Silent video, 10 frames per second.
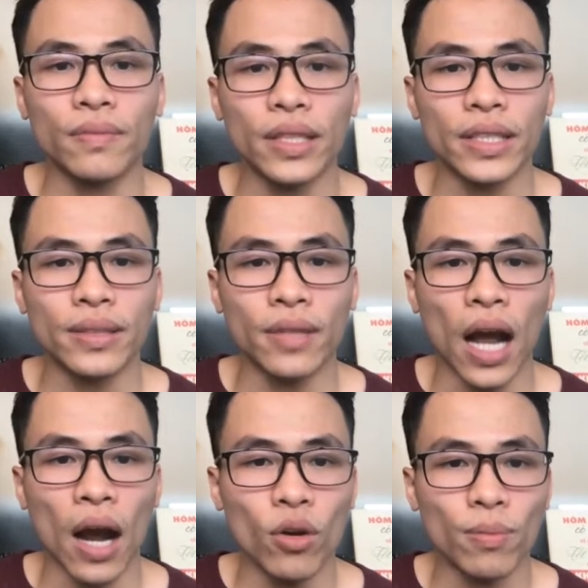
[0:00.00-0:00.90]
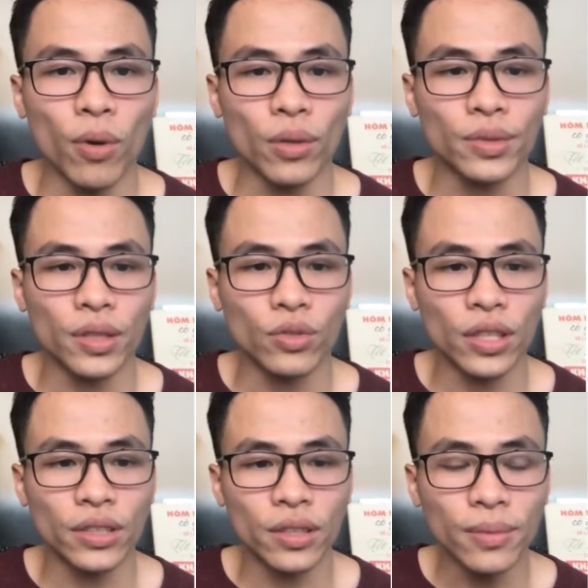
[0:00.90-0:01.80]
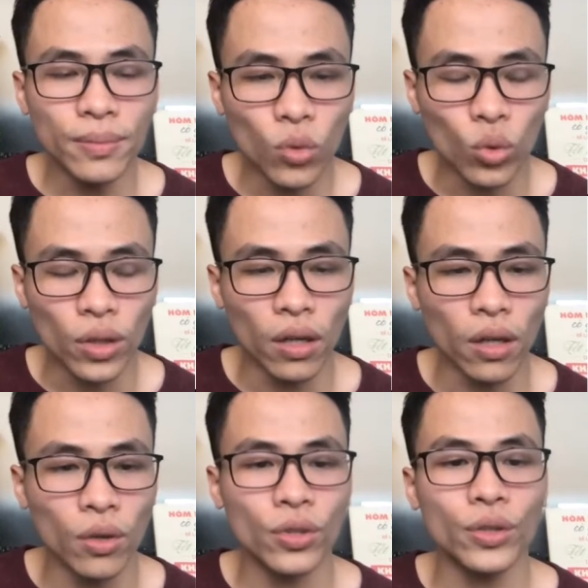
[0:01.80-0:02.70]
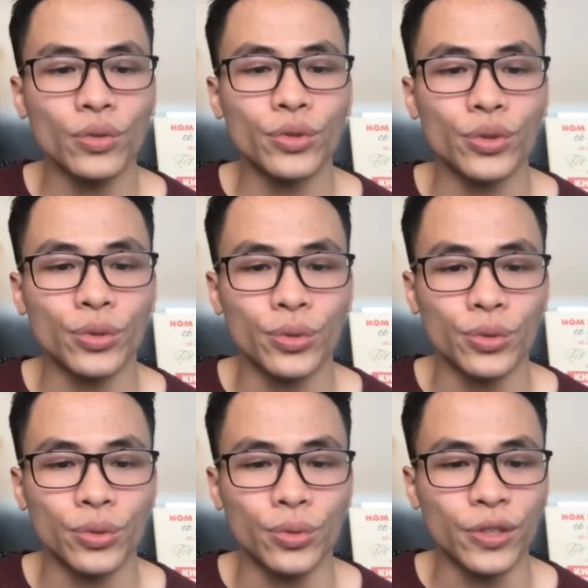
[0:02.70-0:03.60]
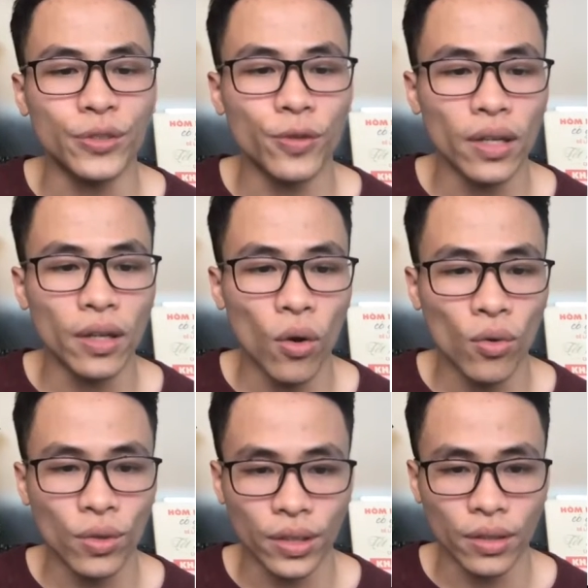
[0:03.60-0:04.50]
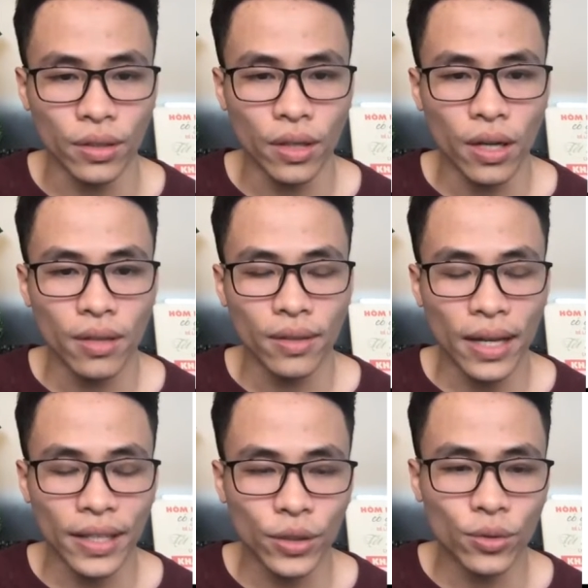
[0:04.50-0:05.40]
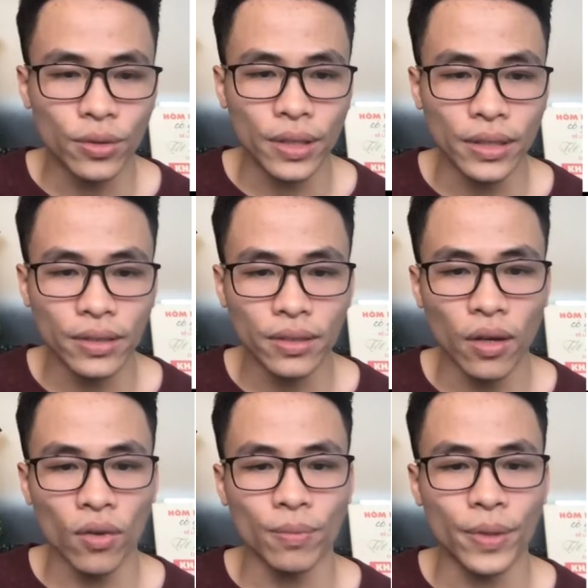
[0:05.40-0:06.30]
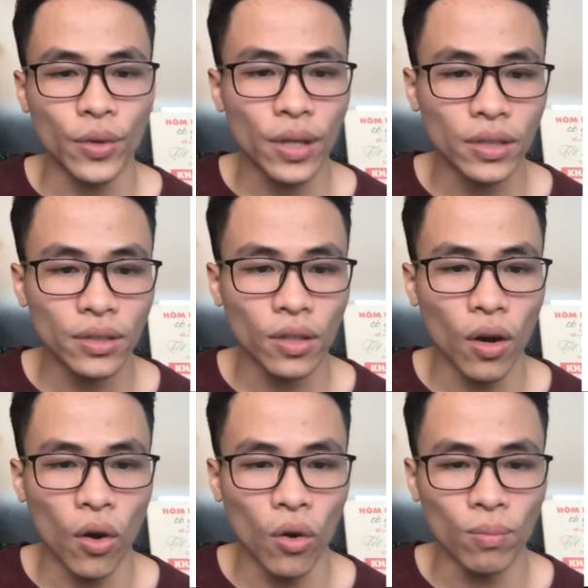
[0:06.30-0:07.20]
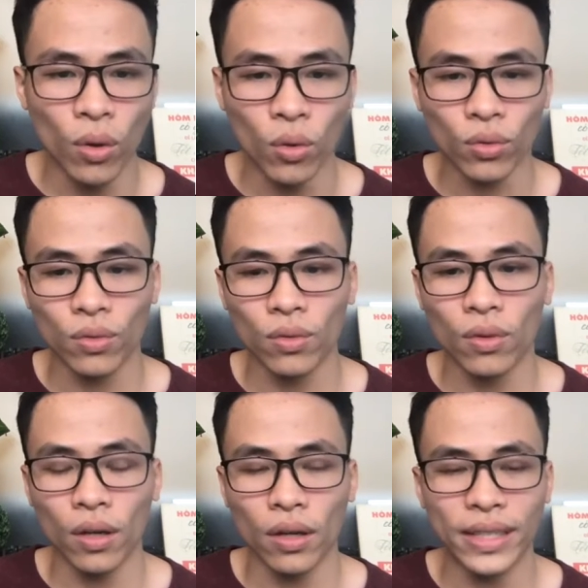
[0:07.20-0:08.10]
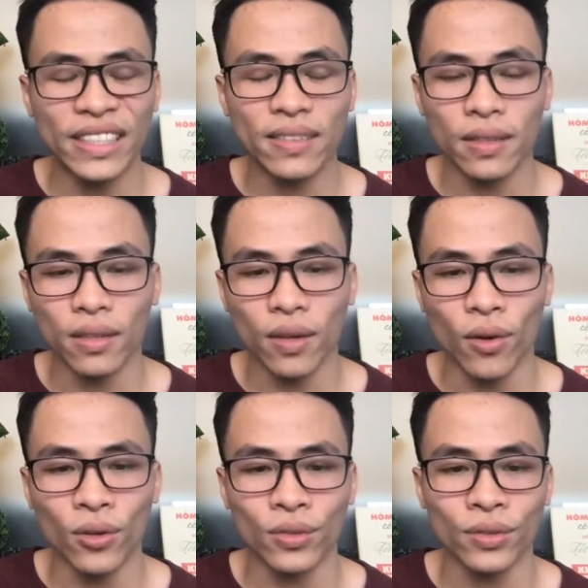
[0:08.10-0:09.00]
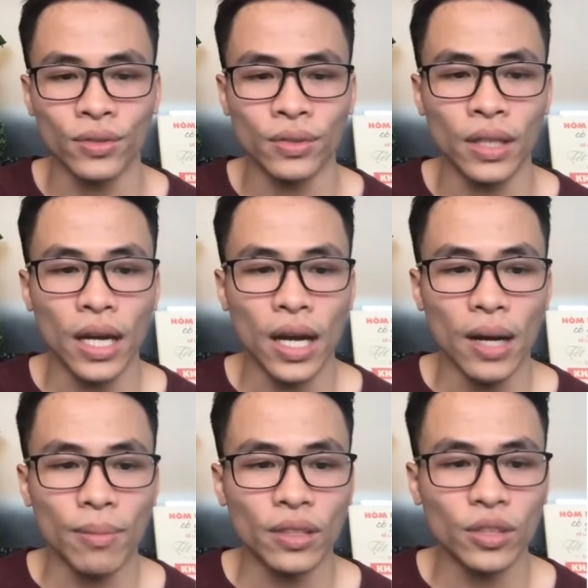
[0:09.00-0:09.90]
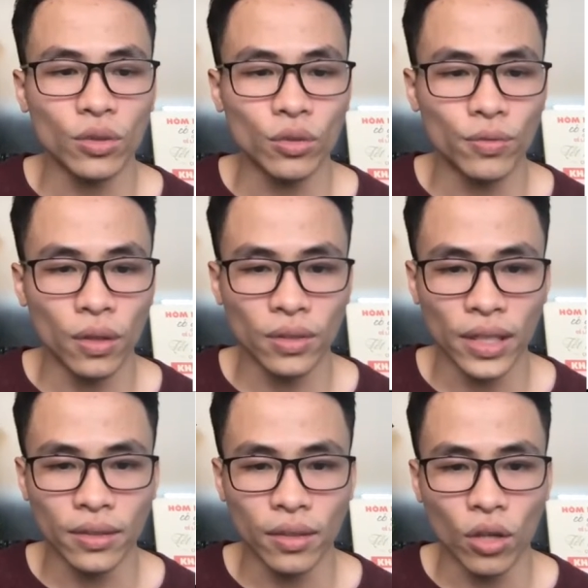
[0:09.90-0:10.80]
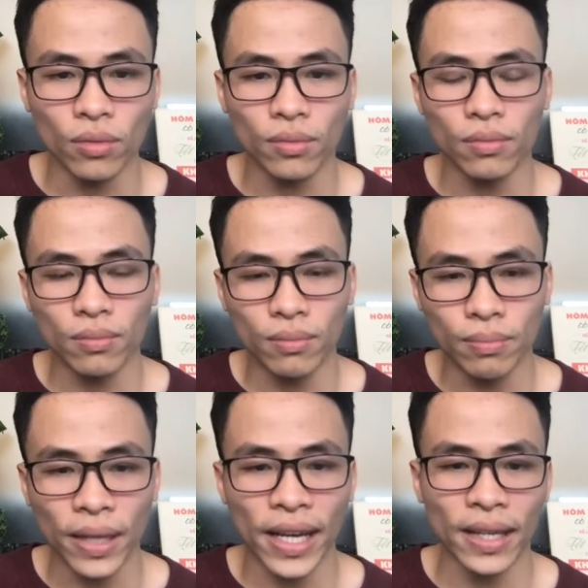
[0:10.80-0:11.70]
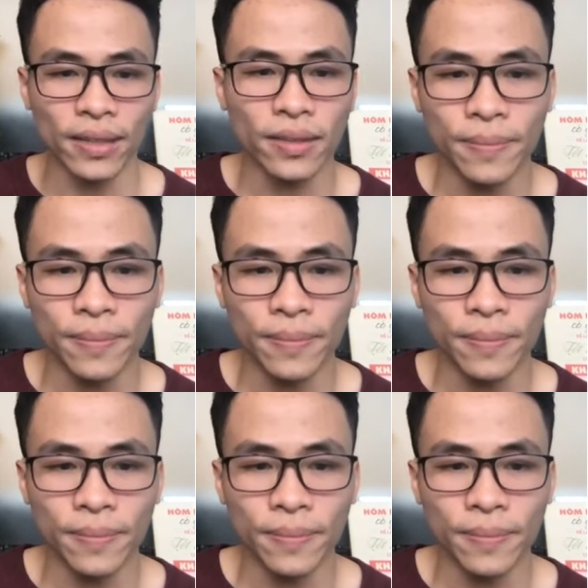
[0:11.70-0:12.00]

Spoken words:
in our point of sale system, we allow you to refund order that you created on POS or both, either on Magento front end or back end.